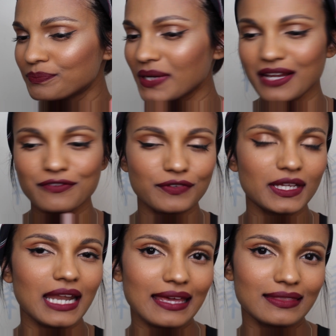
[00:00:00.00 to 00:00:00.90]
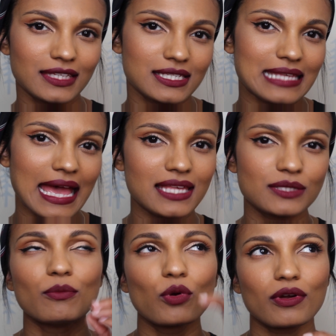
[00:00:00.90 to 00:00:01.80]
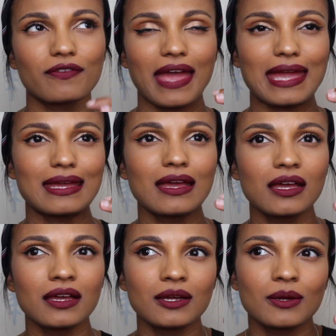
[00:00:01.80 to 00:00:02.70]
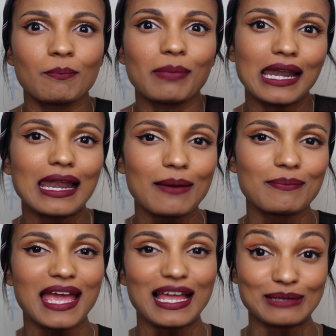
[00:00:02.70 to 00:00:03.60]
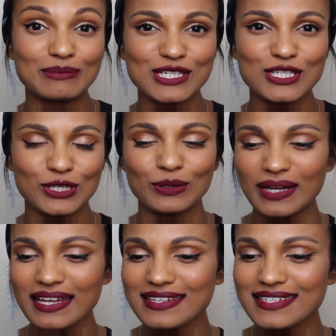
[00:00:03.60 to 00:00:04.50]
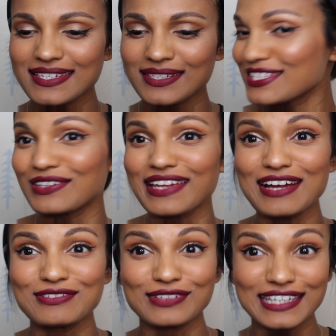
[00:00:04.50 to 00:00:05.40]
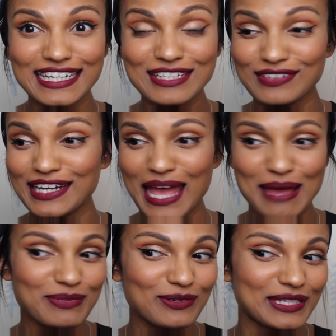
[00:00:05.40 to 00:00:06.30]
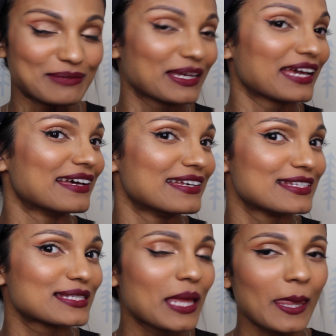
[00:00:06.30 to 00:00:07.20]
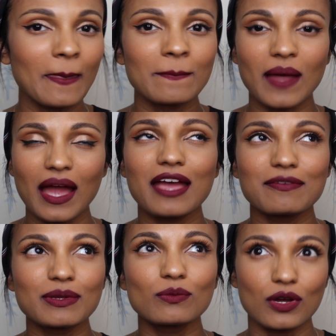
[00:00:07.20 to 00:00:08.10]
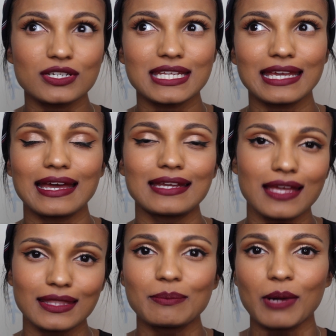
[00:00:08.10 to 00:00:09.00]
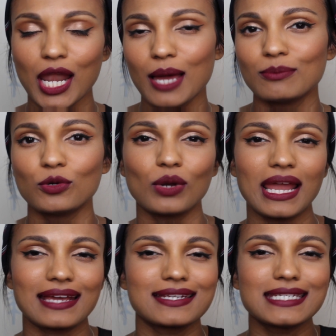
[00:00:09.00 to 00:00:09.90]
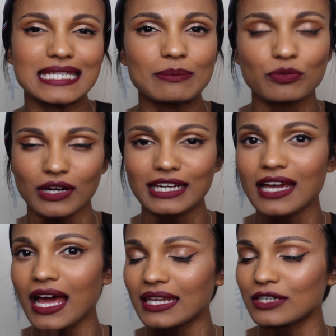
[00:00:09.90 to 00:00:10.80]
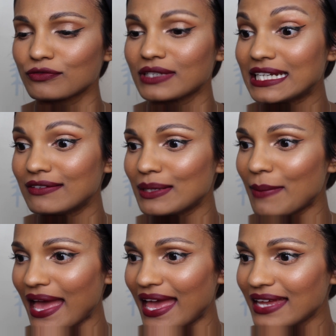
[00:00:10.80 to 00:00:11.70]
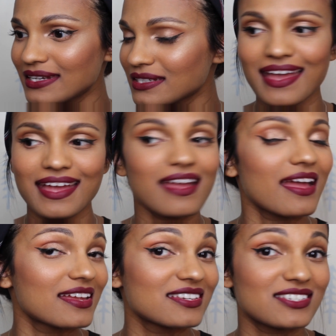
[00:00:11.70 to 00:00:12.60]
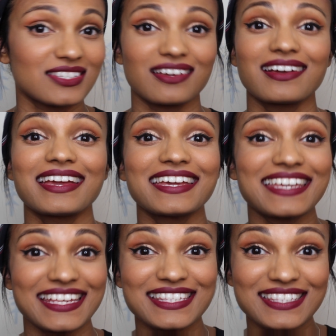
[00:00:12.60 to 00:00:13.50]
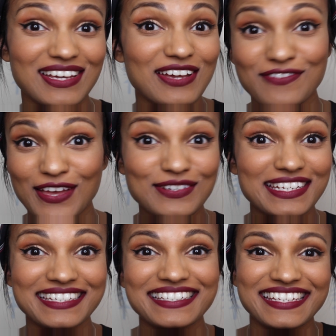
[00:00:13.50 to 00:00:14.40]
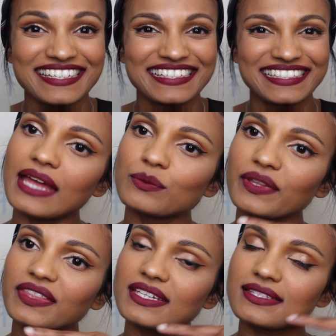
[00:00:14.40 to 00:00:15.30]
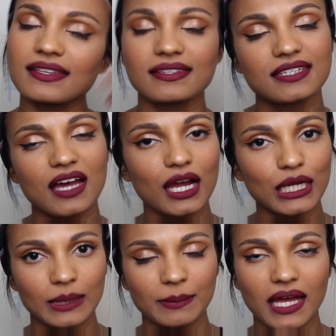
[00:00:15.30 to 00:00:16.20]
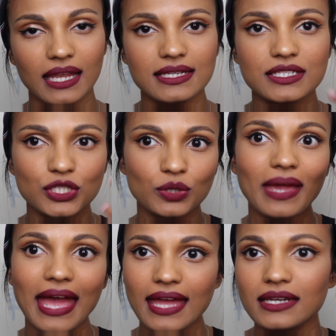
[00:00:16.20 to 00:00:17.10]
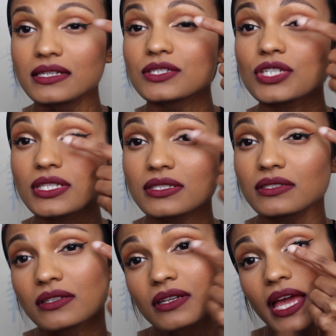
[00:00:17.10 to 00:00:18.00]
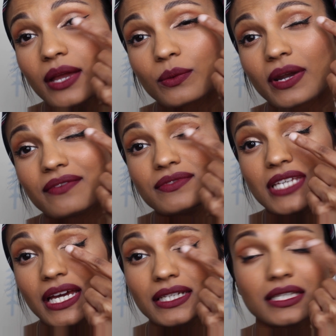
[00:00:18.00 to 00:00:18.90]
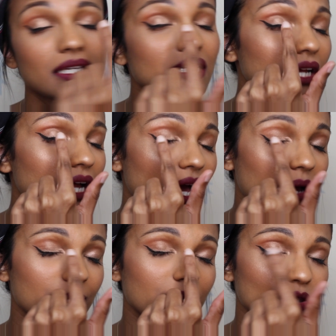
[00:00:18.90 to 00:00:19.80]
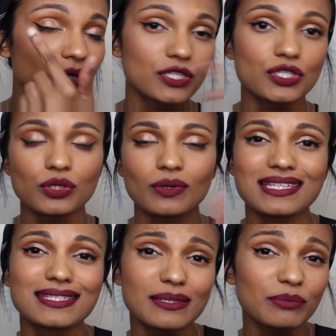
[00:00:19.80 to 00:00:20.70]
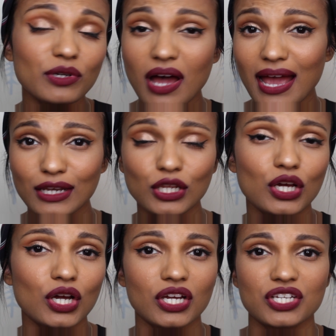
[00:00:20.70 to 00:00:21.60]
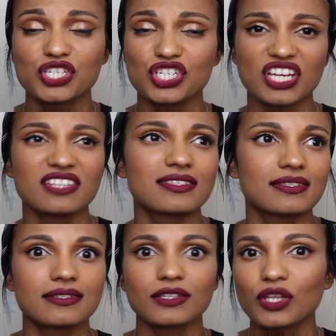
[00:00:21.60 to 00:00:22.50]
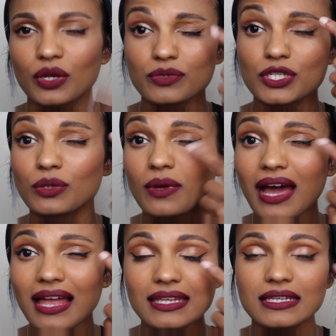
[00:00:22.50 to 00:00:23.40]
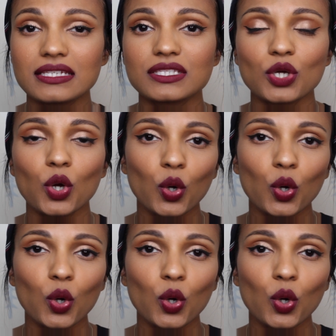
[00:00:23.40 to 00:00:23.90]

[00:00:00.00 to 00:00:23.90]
but I feel like this has more of a plum element to it. So yeah, really really happy with it because I have been wanting another plum or like a deep red color really really bad, and I guess I found it. And with these dark lip colors, you can, just like what I've done, you can do a simple eye look, just, you know, two colors,